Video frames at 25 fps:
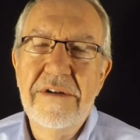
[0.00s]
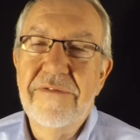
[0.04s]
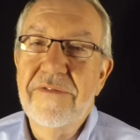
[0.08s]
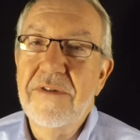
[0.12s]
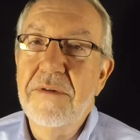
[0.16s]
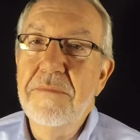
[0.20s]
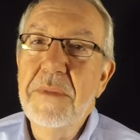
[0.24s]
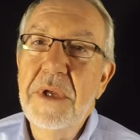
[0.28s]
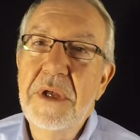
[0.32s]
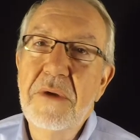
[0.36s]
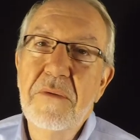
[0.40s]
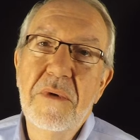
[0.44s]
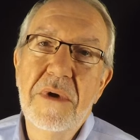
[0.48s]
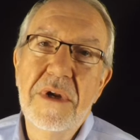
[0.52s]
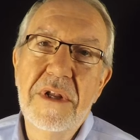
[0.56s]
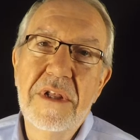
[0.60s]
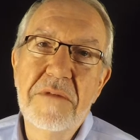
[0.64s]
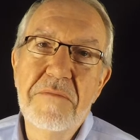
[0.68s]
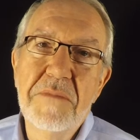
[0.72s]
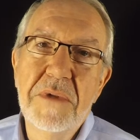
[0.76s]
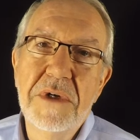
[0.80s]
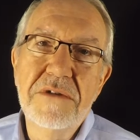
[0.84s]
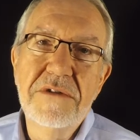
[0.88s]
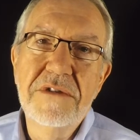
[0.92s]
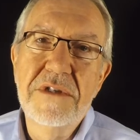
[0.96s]
For me, one of
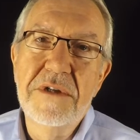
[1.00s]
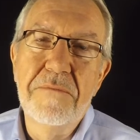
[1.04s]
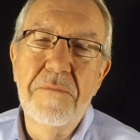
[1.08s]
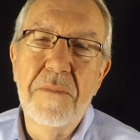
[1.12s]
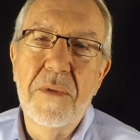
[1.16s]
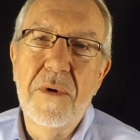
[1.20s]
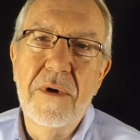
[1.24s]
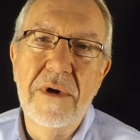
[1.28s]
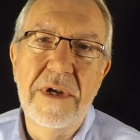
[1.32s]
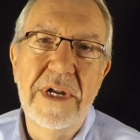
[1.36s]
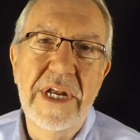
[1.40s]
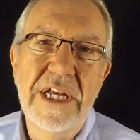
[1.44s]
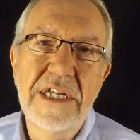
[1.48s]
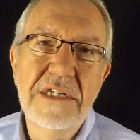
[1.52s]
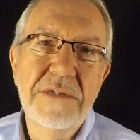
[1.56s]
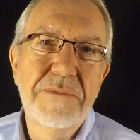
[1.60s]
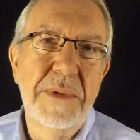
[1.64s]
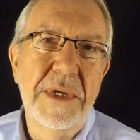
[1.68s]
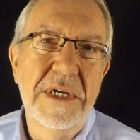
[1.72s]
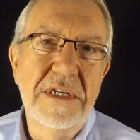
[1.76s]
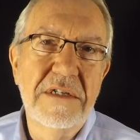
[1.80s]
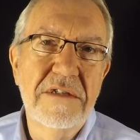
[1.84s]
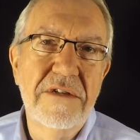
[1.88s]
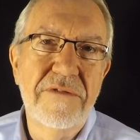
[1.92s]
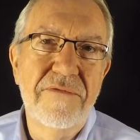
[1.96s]
the most important
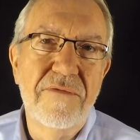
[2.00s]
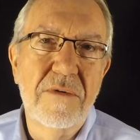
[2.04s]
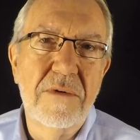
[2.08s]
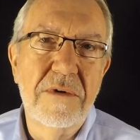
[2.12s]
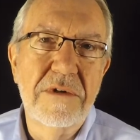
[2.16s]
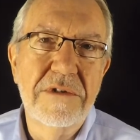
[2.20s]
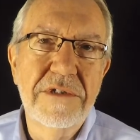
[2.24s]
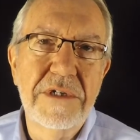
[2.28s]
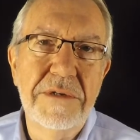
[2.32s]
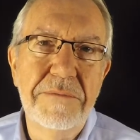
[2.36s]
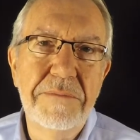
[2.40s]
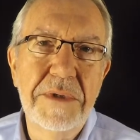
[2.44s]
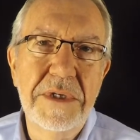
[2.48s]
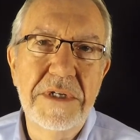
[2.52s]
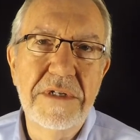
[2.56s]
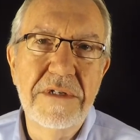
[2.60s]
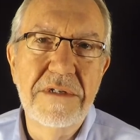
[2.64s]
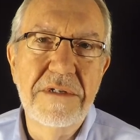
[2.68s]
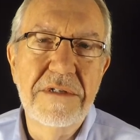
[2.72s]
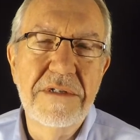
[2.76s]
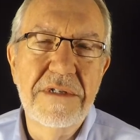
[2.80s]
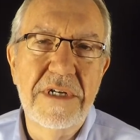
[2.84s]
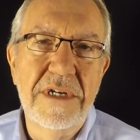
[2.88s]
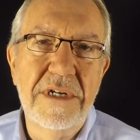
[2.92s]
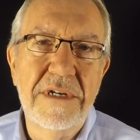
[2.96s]
aspects of worship
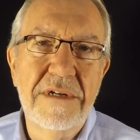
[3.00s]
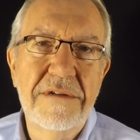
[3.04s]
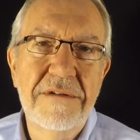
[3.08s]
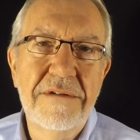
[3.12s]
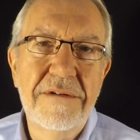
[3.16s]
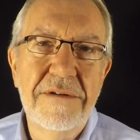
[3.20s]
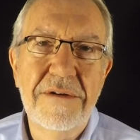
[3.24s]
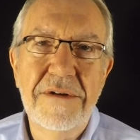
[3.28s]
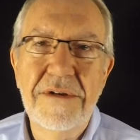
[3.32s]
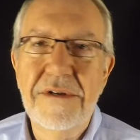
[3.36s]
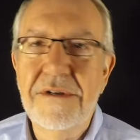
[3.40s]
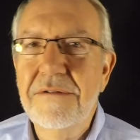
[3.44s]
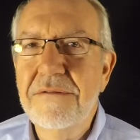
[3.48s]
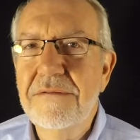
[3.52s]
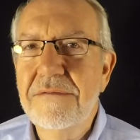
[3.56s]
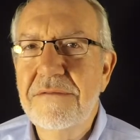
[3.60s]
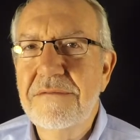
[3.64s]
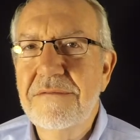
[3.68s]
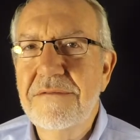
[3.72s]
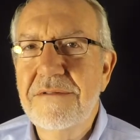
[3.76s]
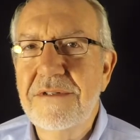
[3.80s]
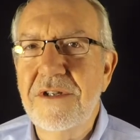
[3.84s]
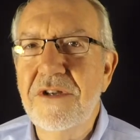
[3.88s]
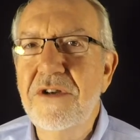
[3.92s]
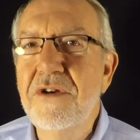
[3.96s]
is
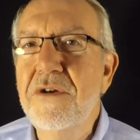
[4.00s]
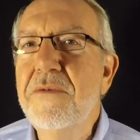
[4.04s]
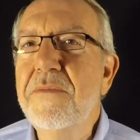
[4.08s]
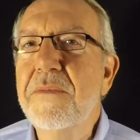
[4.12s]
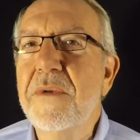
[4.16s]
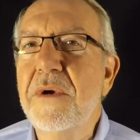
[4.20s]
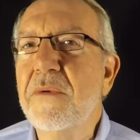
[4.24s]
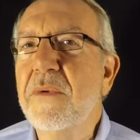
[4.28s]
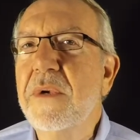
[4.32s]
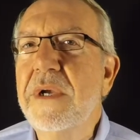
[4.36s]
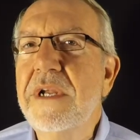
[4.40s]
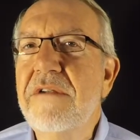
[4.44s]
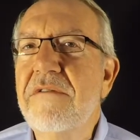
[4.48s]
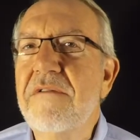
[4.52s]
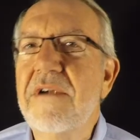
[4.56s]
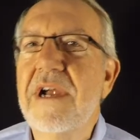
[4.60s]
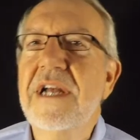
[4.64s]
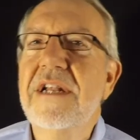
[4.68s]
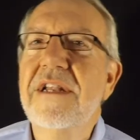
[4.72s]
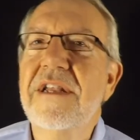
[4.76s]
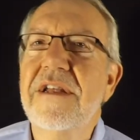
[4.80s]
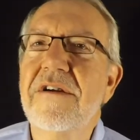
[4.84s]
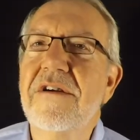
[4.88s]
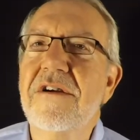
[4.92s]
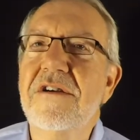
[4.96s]
to whom are we
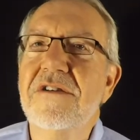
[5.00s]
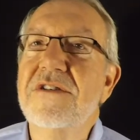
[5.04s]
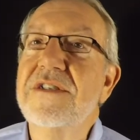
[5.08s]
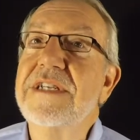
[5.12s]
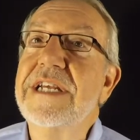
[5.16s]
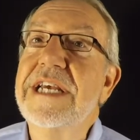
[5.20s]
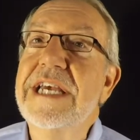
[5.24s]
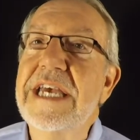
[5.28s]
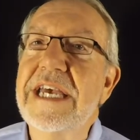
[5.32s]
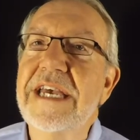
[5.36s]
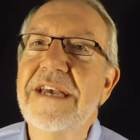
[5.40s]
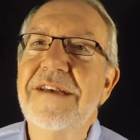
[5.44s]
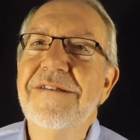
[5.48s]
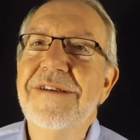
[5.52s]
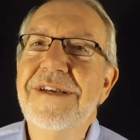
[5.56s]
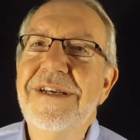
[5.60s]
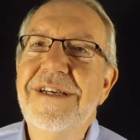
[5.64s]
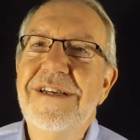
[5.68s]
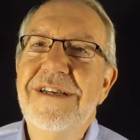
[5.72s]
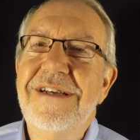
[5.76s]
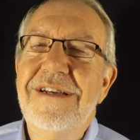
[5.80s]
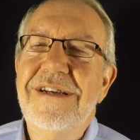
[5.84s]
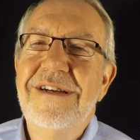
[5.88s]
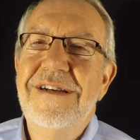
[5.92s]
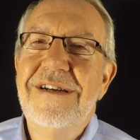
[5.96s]
directing our singing?
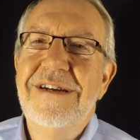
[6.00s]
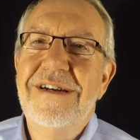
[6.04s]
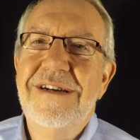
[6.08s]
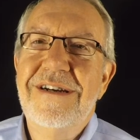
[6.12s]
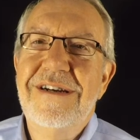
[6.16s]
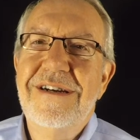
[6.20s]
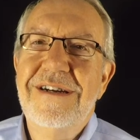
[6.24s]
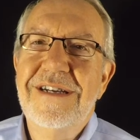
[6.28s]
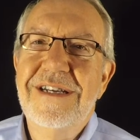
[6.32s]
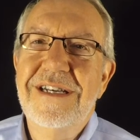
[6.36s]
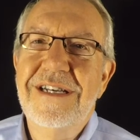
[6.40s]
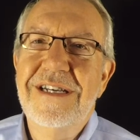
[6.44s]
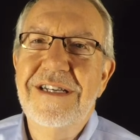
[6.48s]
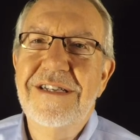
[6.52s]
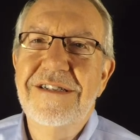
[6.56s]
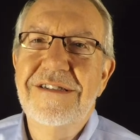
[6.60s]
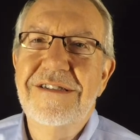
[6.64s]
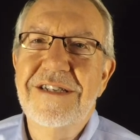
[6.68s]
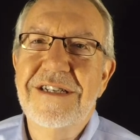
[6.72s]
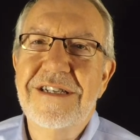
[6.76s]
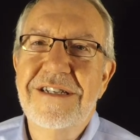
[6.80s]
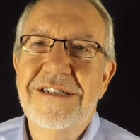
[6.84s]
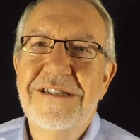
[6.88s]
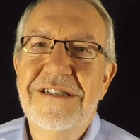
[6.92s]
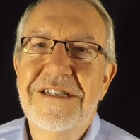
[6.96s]

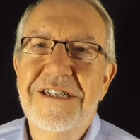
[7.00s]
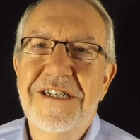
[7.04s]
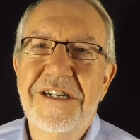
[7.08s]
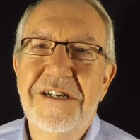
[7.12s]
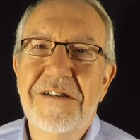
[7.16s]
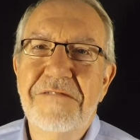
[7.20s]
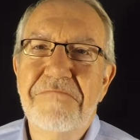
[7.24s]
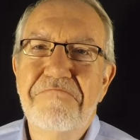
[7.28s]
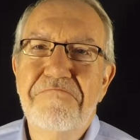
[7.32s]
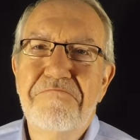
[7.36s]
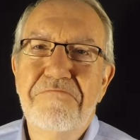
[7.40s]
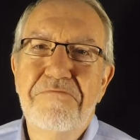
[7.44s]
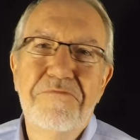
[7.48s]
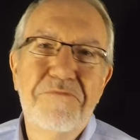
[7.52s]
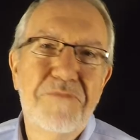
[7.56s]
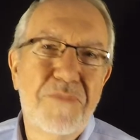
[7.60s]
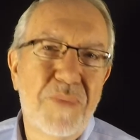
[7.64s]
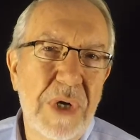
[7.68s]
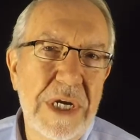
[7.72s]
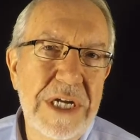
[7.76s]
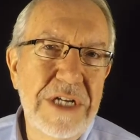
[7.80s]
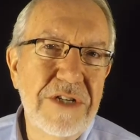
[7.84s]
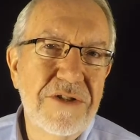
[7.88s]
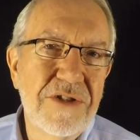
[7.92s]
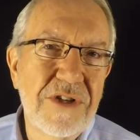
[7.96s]
Is it
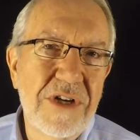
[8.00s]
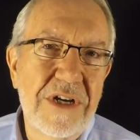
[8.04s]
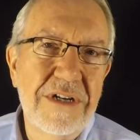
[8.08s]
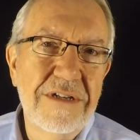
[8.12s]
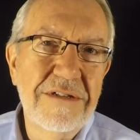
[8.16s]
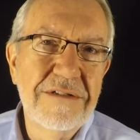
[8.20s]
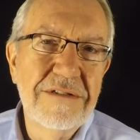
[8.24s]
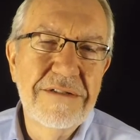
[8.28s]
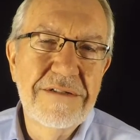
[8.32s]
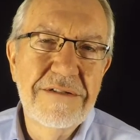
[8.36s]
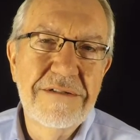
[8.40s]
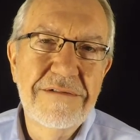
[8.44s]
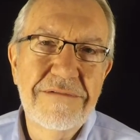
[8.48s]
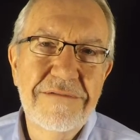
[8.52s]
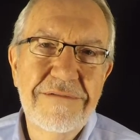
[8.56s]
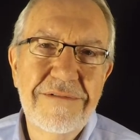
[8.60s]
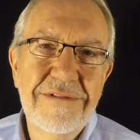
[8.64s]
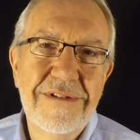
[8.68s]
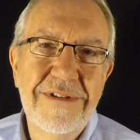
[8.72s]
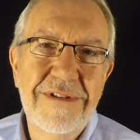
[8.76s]
praise songs?